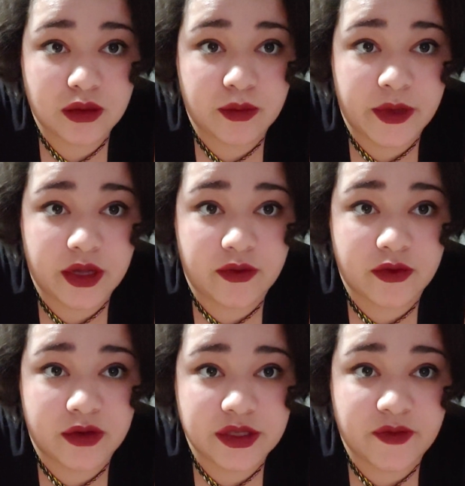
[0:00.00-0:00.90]
But of
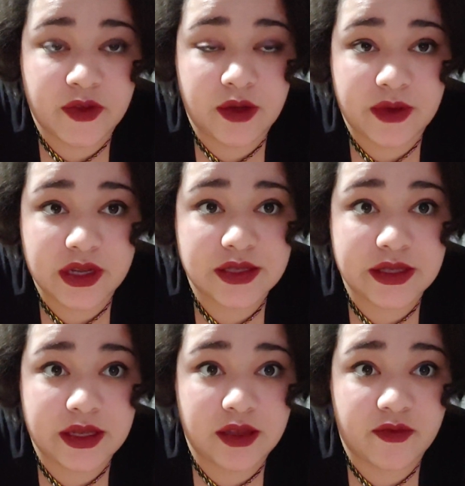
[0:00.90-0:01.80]
course, if anyone has
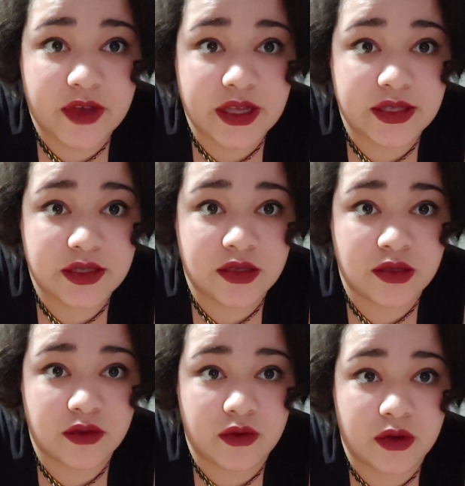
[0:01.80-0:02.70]
any
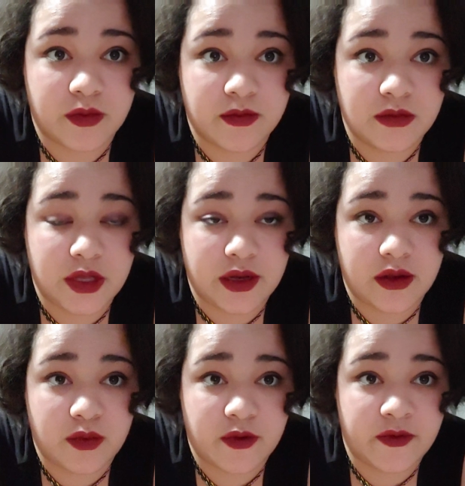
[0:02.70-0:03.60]
advice or,
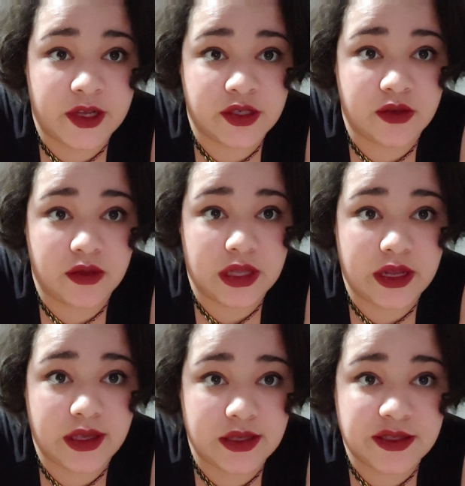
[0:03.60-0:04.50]
a professional that
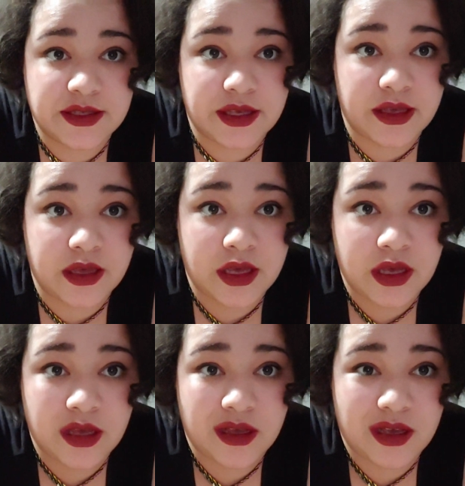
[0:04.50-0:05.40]
I could see,
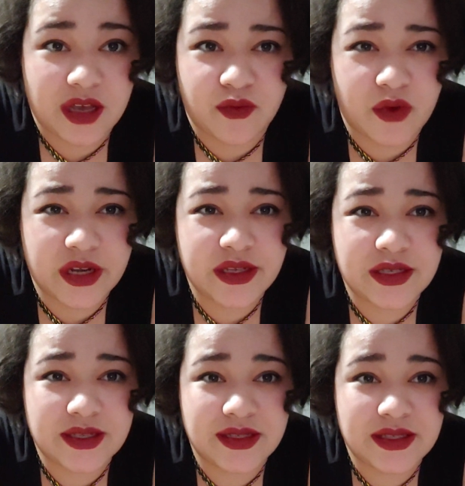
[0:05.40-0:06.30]
I've
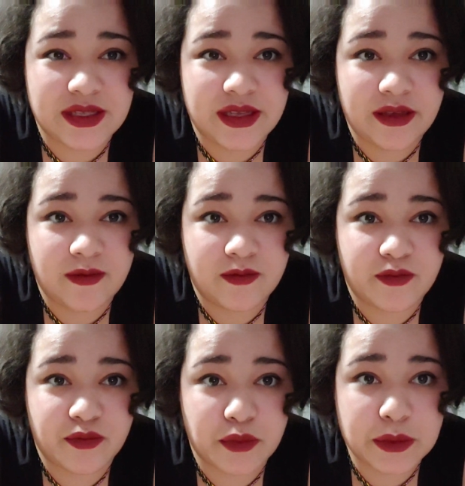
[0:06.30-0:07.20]
wanted to see
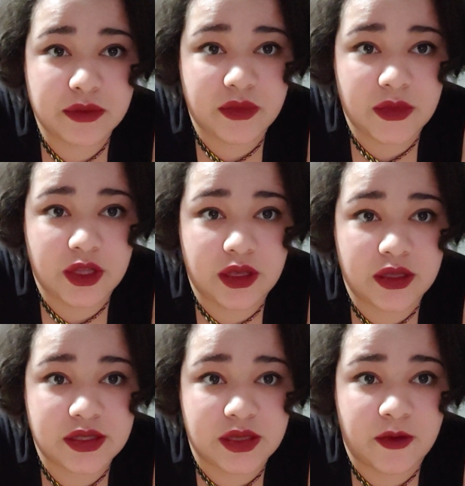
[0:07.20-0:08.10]

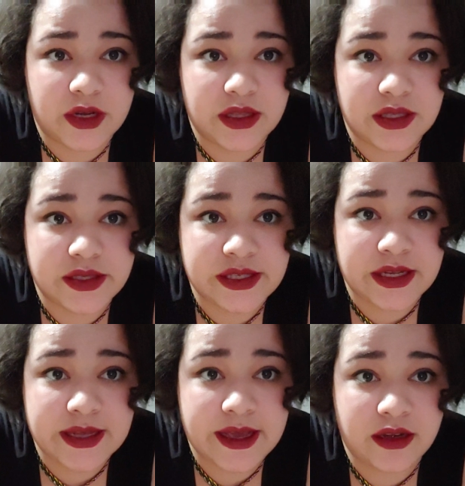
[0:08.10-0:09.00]
someone in the
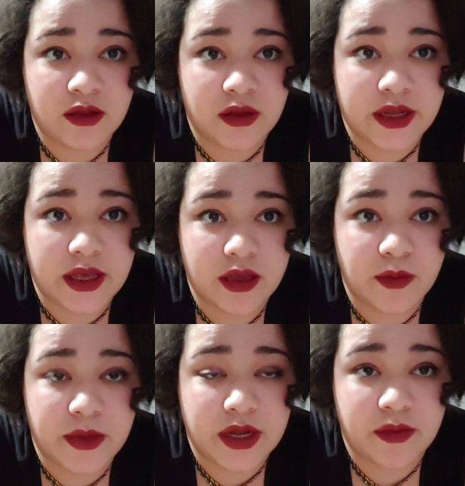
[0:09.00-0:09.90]
CTAD
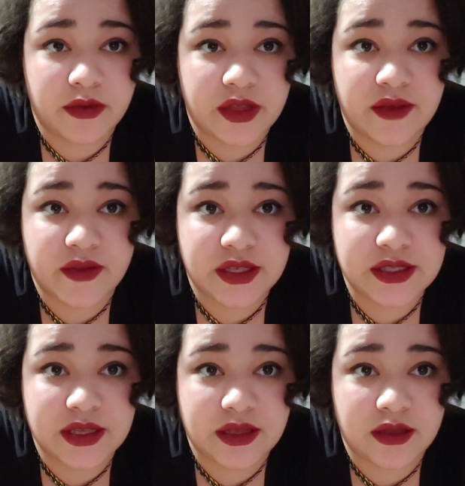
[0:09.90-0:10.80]
clinic, but I believe
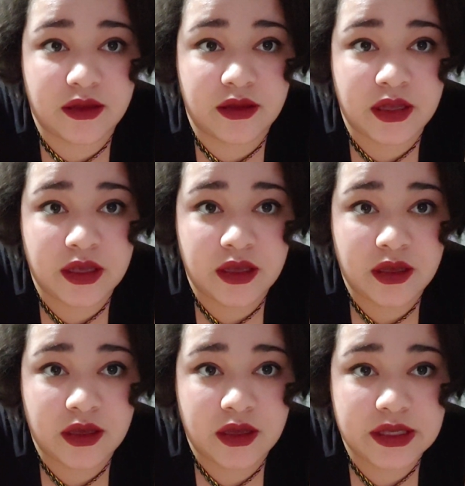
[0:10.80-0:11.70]
it's in
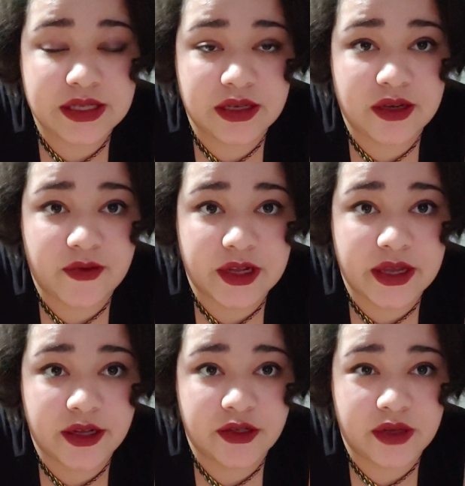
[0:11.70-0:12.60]
a different
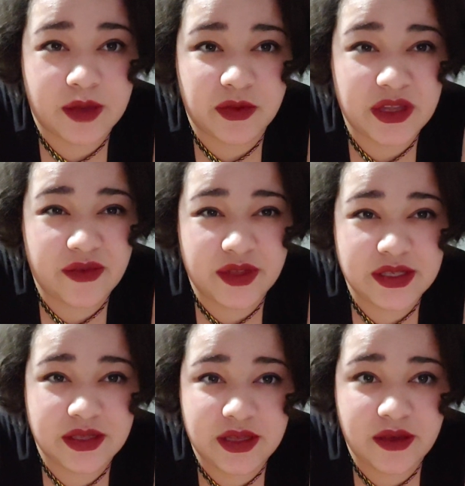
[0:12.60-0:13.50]
country. I believe
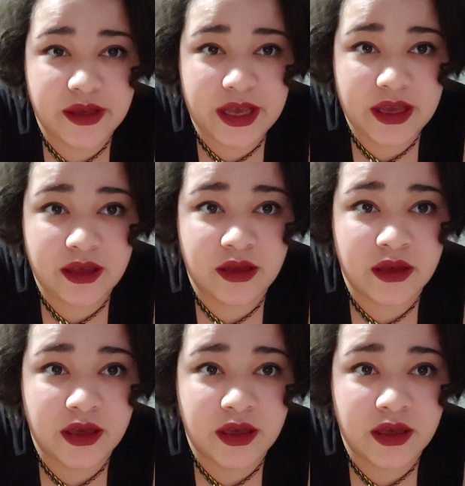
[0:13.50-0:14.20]
it's the UK.